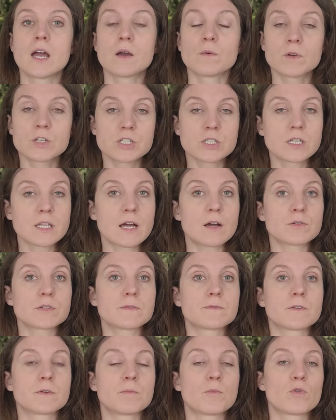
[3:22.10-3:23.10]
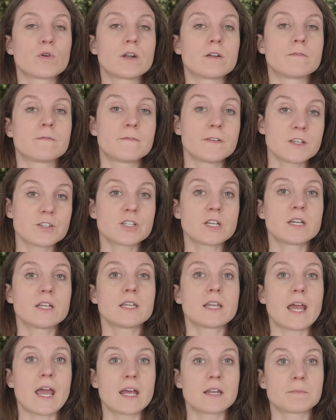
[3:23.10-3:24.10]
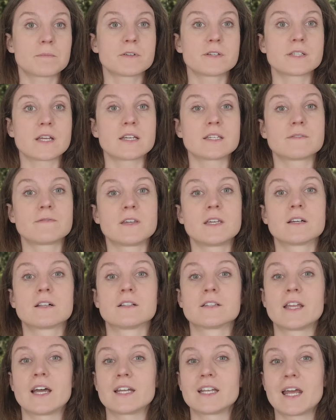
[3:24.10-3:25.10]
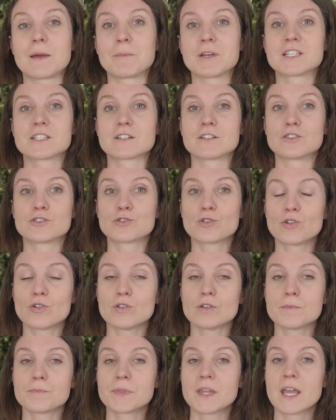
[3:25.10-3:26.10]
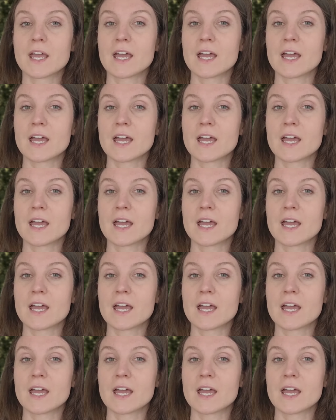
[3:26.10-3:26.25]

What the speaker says: which allows for more efficient and precise vehicle dynamics control,